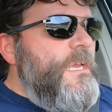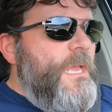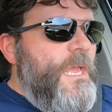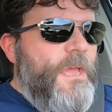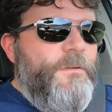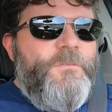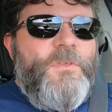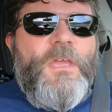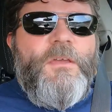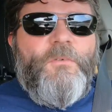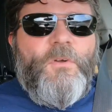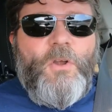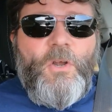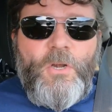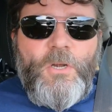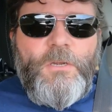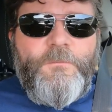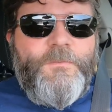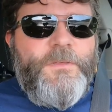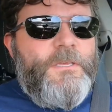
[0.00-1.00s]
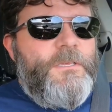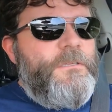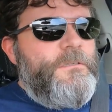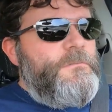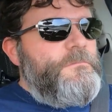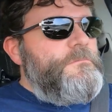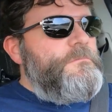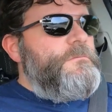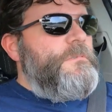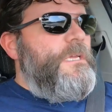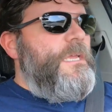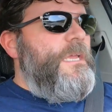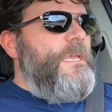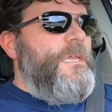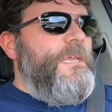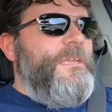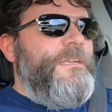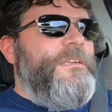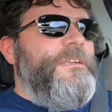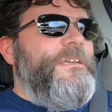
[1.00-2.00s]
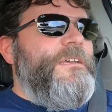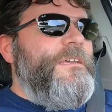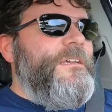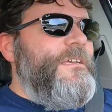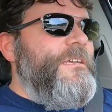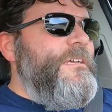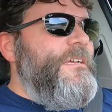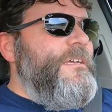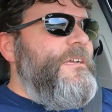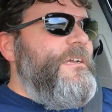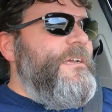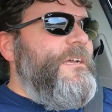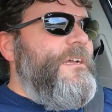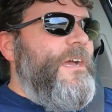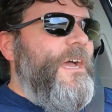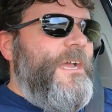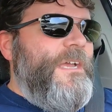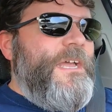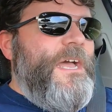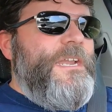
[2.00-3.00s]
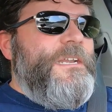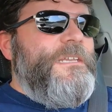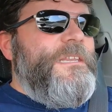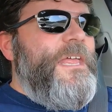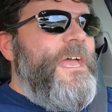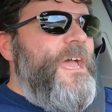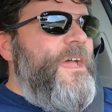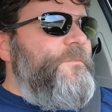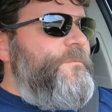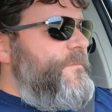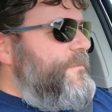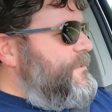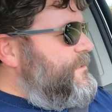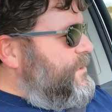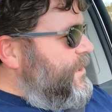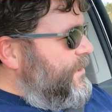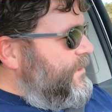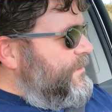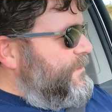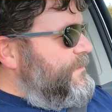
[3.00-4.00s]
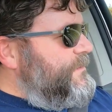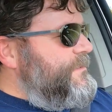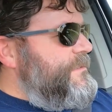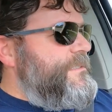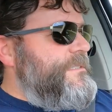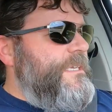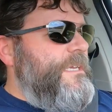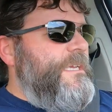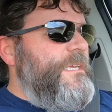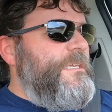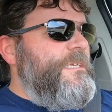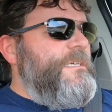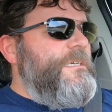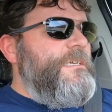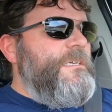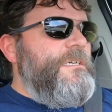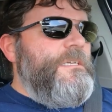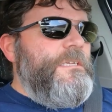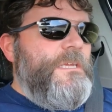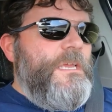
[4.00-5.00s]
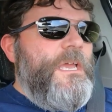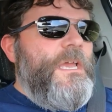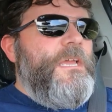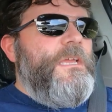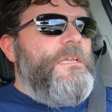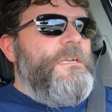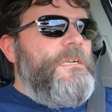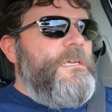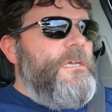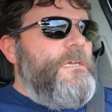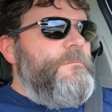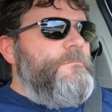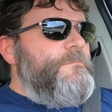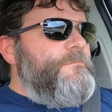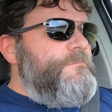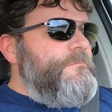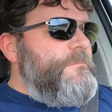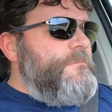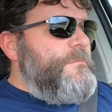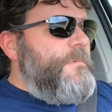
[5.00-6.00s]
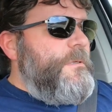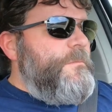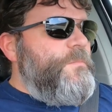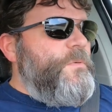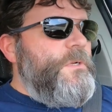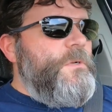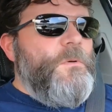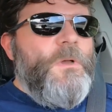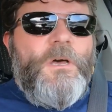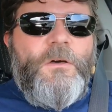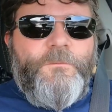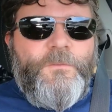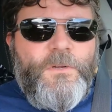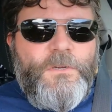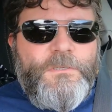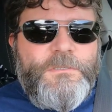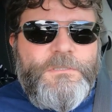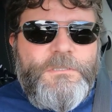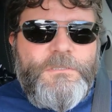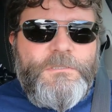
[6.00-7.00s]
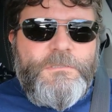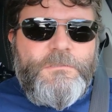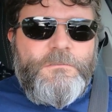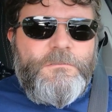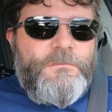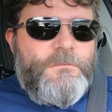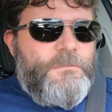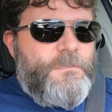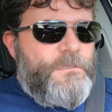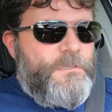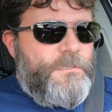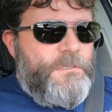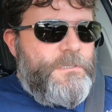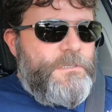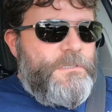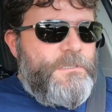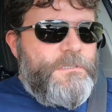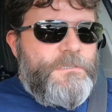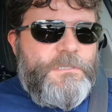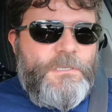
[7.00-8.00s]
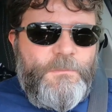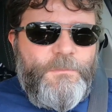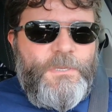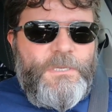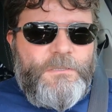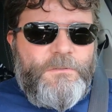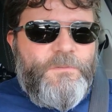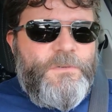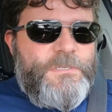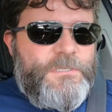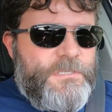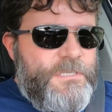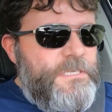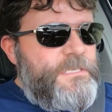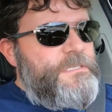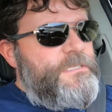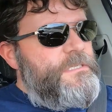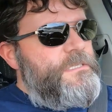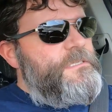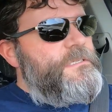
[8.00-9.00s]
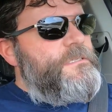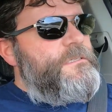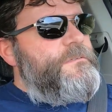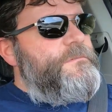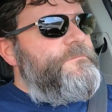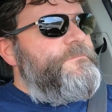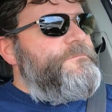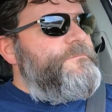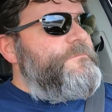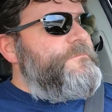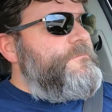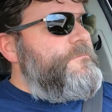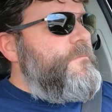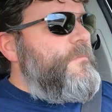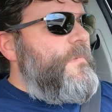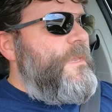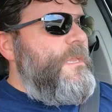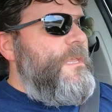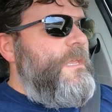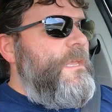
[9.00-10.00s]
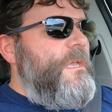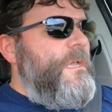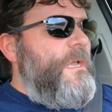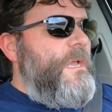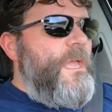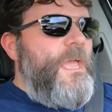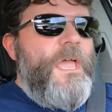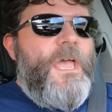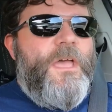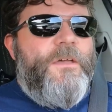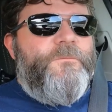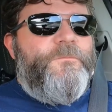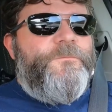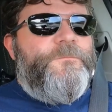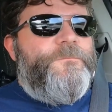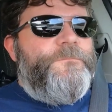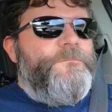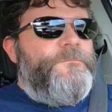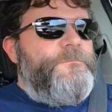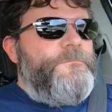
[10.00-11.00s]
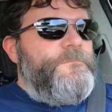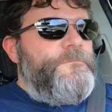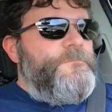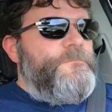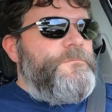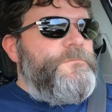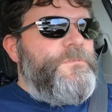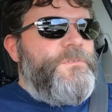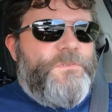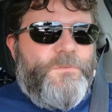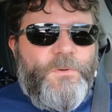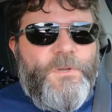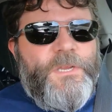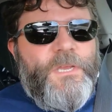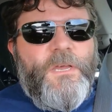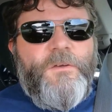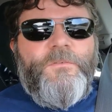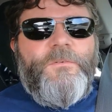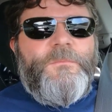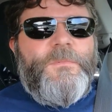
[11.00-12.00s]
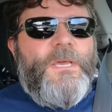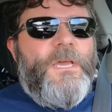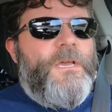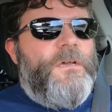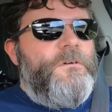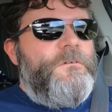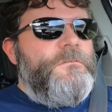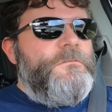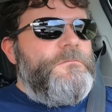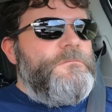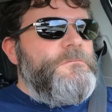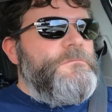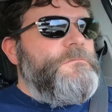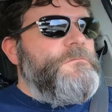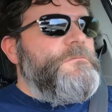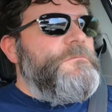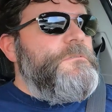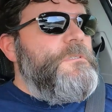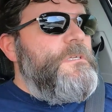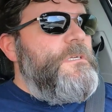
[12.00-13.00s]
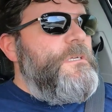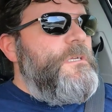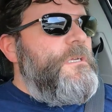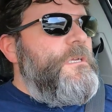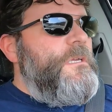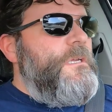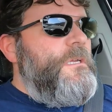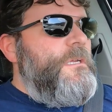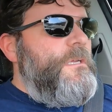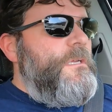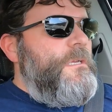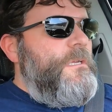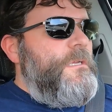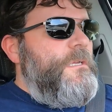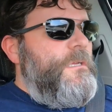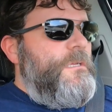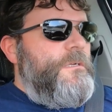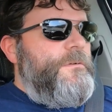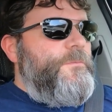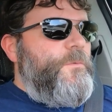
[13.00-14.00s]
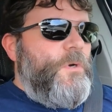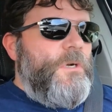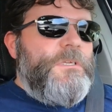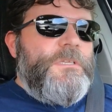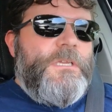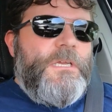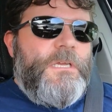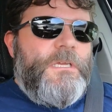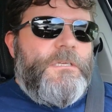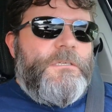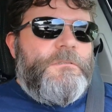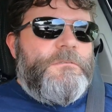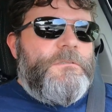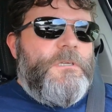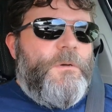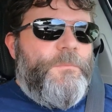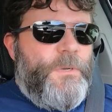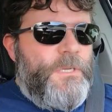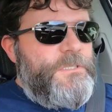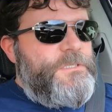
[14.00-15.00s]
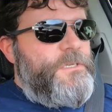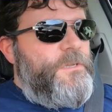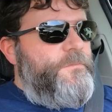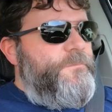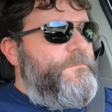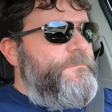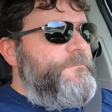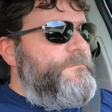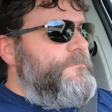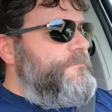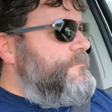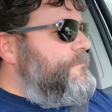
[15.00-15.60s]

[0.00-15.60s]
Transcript: Have you ever heard of it? And I kind of laughed and chuckled and said, yeah, you know, I'm pretty well versed in CB360s. I have 3 of them now, and I've worked on a bunch of them.